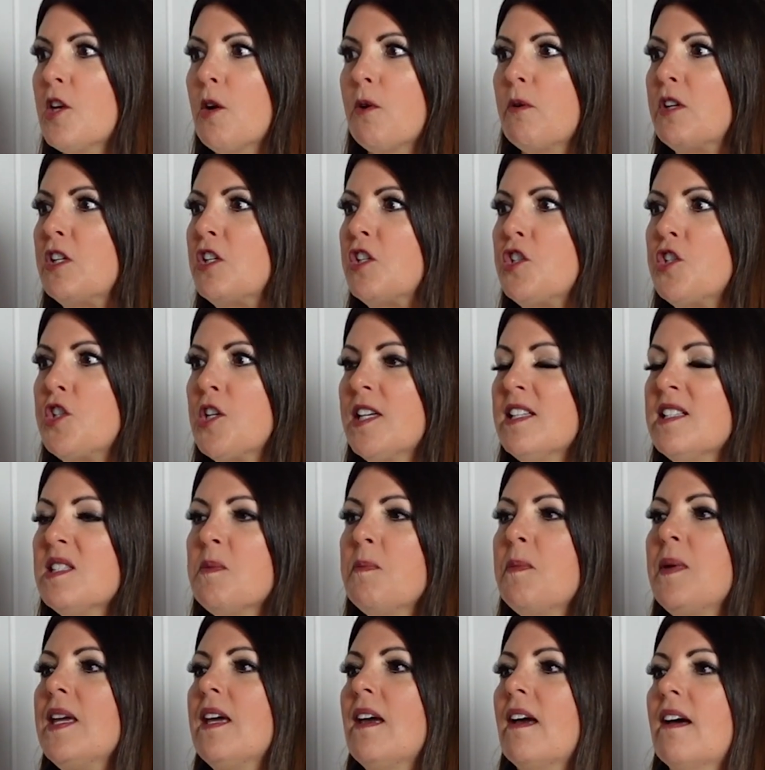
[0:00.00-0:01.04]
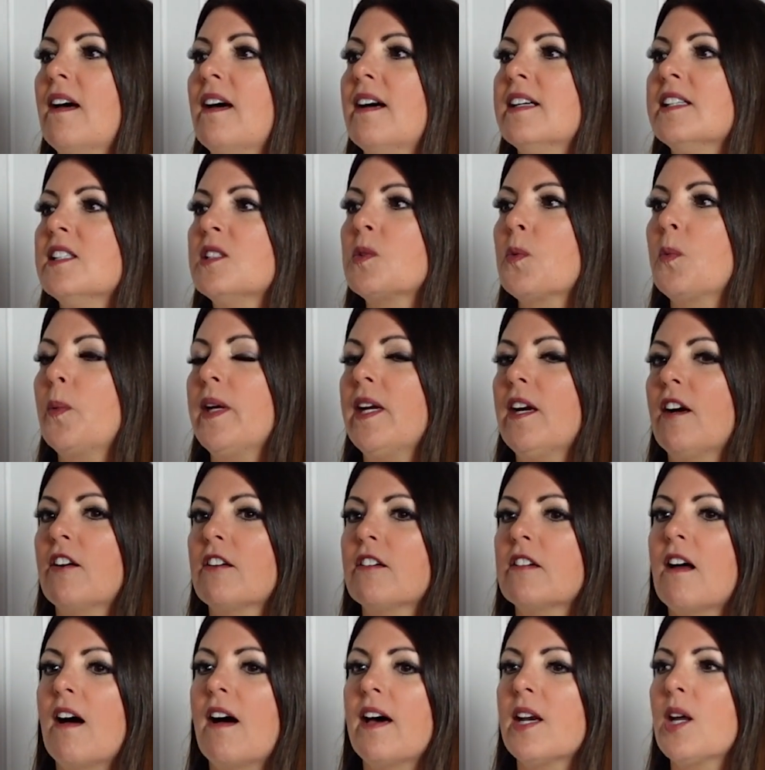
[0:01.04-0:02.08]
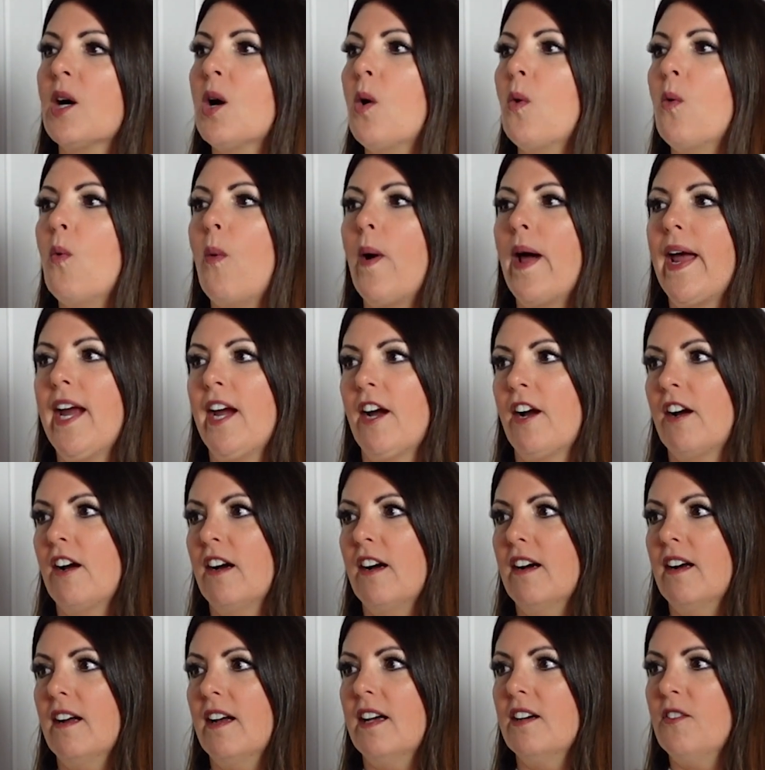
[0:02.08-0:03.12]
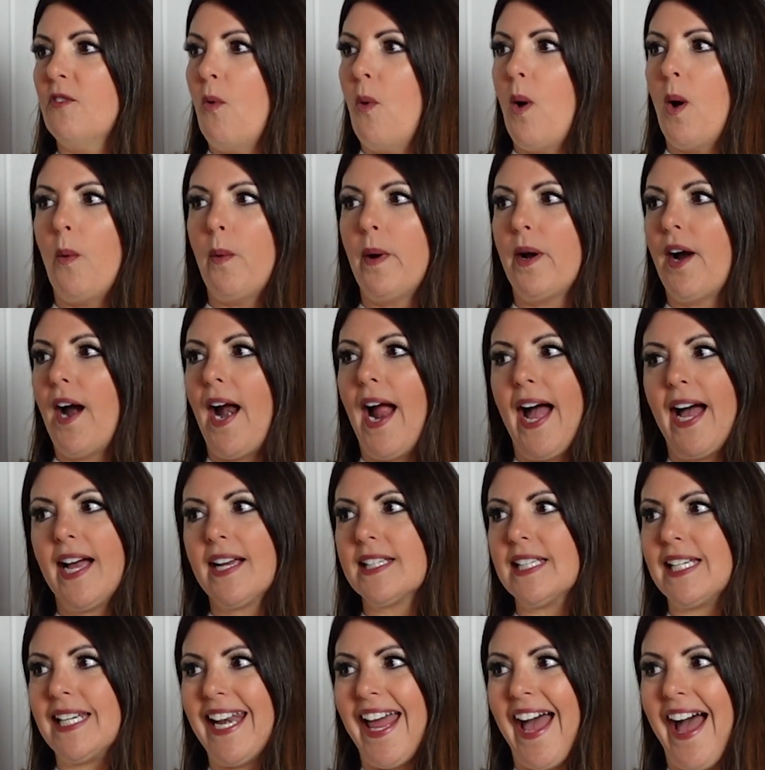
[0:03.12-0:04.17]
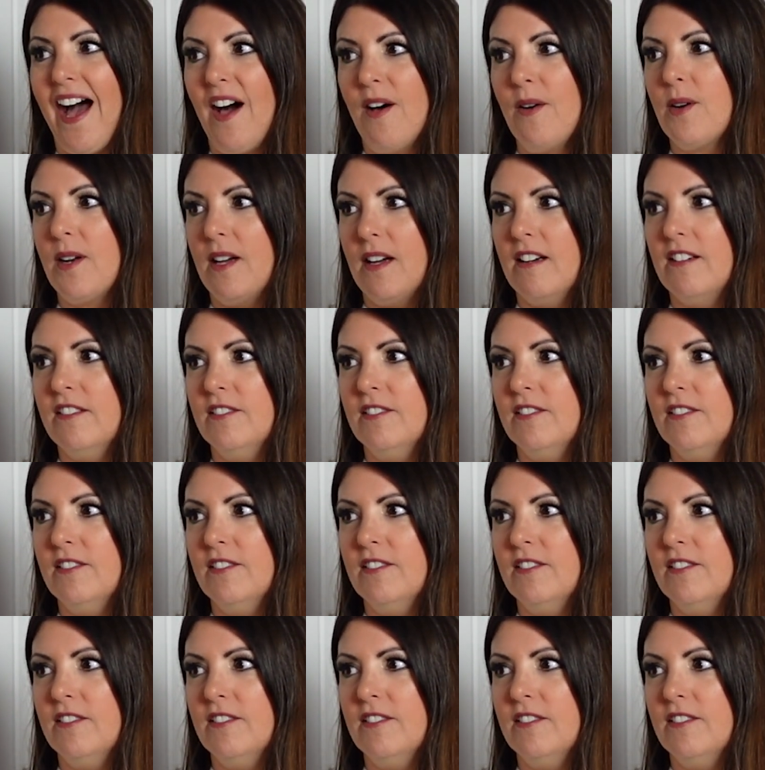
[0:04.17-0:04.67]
so just because we are not aware of what we're acting out